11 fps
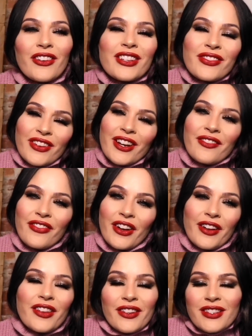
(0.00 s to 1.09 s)
Well, it's where I'm
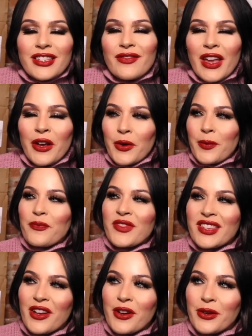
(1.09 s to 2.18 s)
from. You know, this is my home.
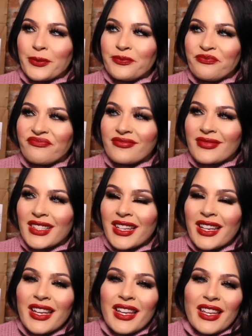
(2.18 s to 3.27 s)
So
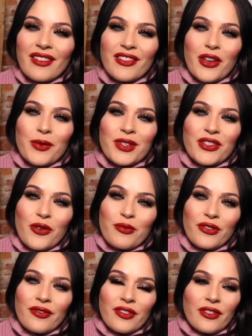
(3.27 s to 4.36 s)
even though it was so
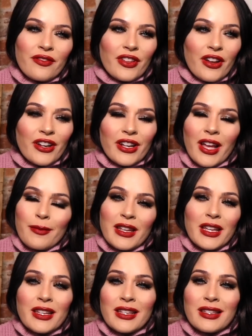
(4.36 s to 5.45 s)
beautiful in Florida, I
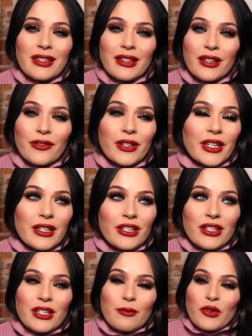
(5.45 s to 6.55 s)
mean, it is literally
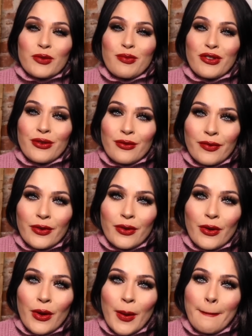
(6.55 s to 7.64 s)
just the most
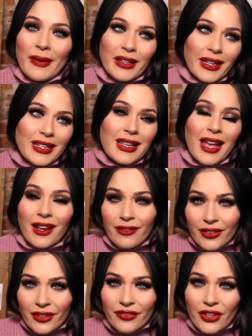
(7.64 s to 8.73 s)
beautiful place
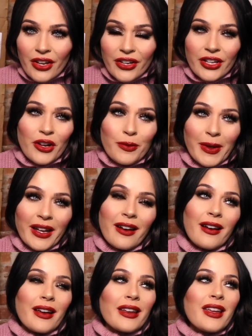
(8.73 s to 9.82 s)
ever, Florida. Oh my
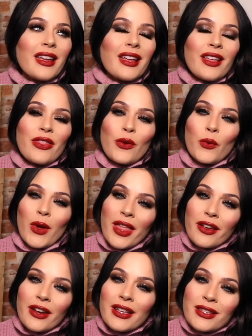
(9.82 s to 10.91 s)
God. The
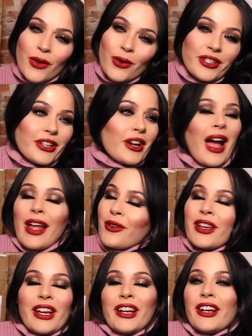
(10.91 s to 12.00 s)
weather, it's cold here. I don't
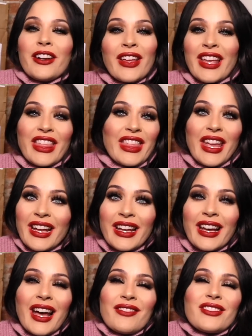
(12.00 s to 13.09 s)
care. I think
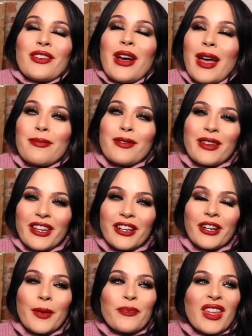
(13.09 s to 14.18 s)
I'm so happy to be here.
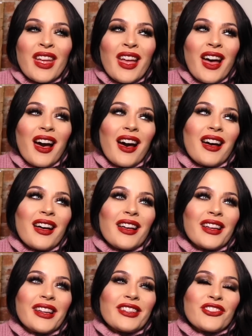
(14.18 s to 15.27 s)

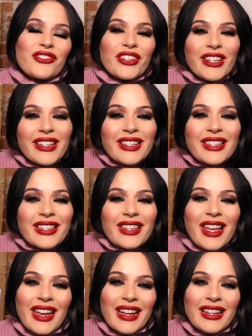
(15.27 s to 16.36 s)
Uh, the trees
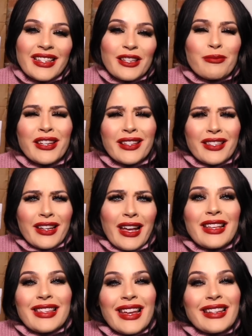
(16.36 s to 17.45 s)
and the pizza,
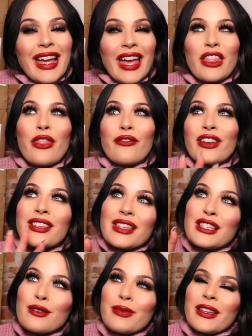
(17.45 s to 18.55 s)
guys. I had three
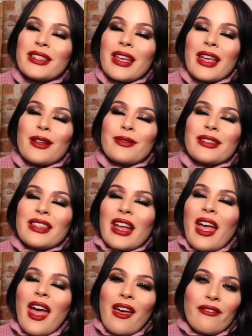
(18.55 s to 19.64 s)
slices of pizza and it was like
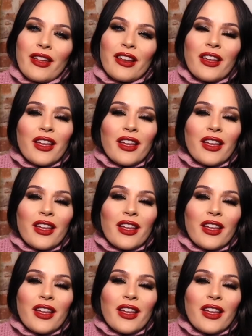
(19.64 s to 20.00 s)
heaven.